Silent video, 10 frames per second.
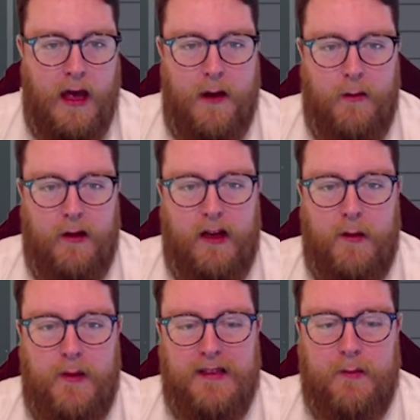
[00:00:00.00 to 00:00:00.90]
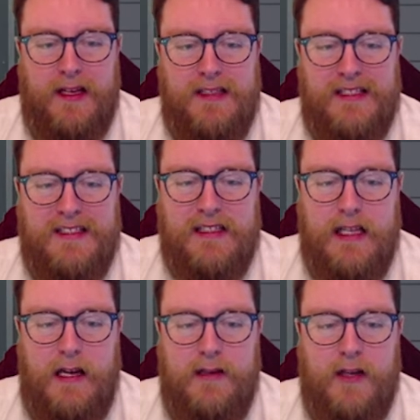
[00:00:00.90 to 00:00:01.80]
We're going to play some players that are
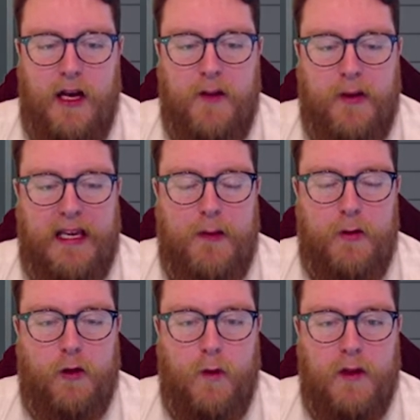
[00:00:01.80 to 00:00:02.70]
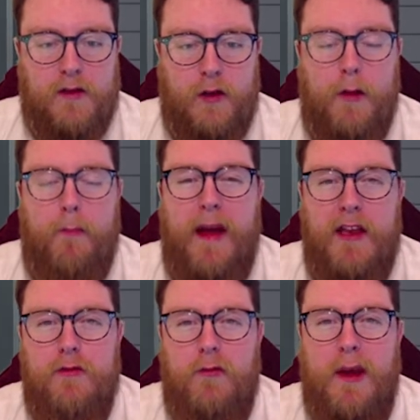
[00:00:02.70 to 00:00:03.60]
slightly tired, but keep the good ones on the
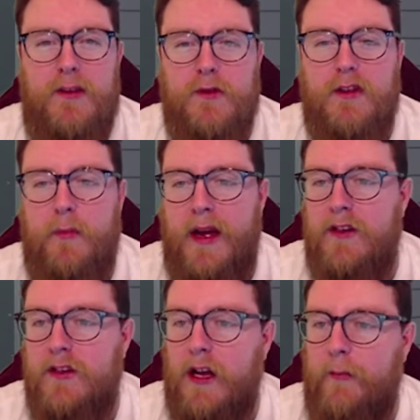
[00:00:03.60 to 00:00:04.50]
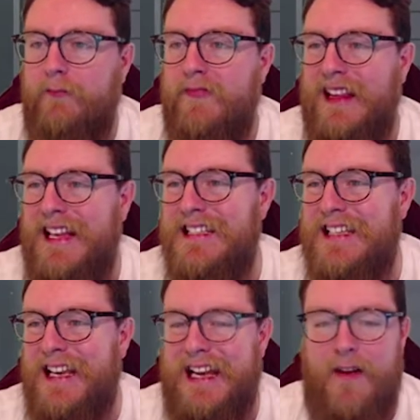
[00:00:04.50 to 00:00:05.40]
bench, the replacements on the bench. So let's
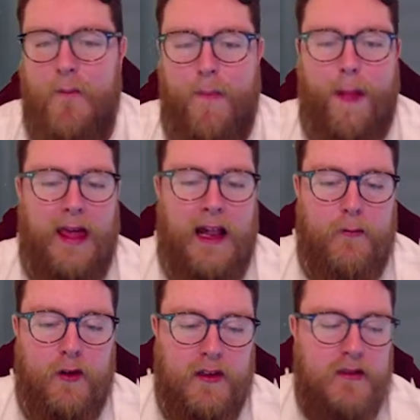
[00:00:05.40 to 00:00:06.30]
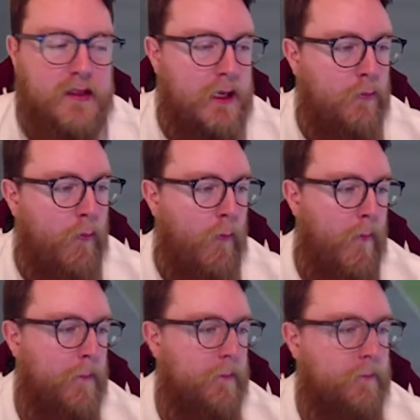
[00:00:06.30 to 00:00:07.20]
get in and have a look at this team.
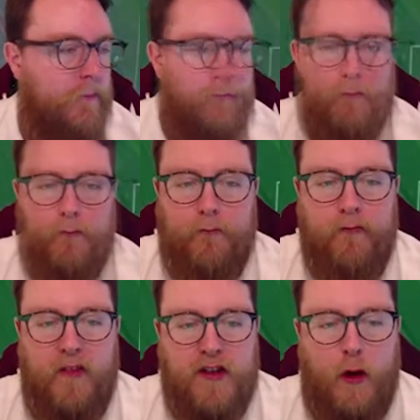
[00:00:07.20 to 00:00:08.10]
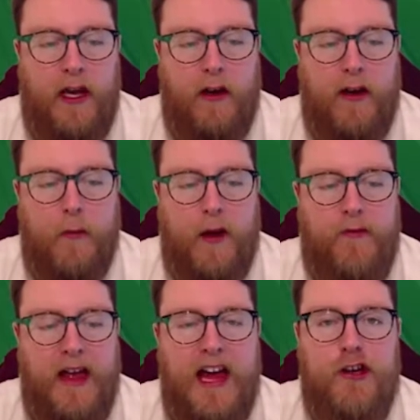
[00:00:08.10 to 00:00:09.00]
So we are lined up
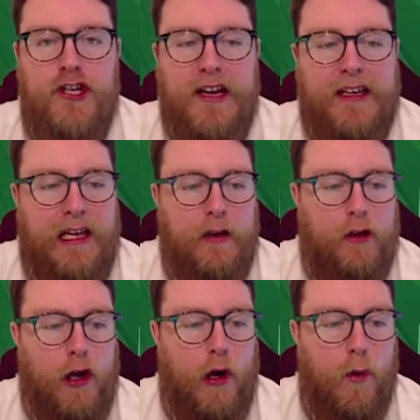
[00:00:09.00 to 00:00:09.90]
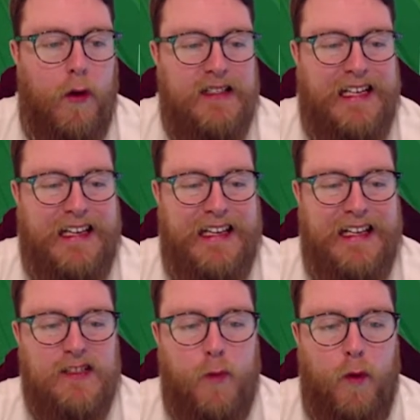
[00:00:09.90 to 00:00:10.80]
with Cech in goal.
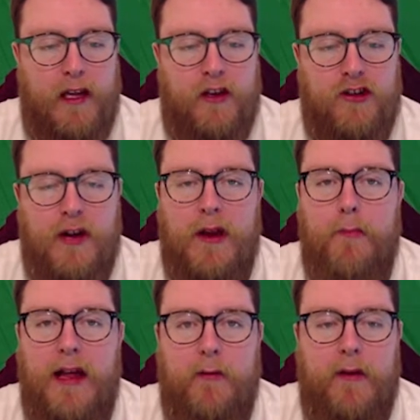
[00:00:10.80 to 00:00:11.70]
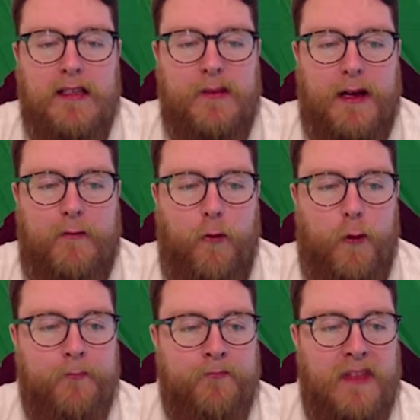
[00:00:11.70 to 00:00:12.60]
Tierney, Smalling, Koscielny, and Bellerin as the back four.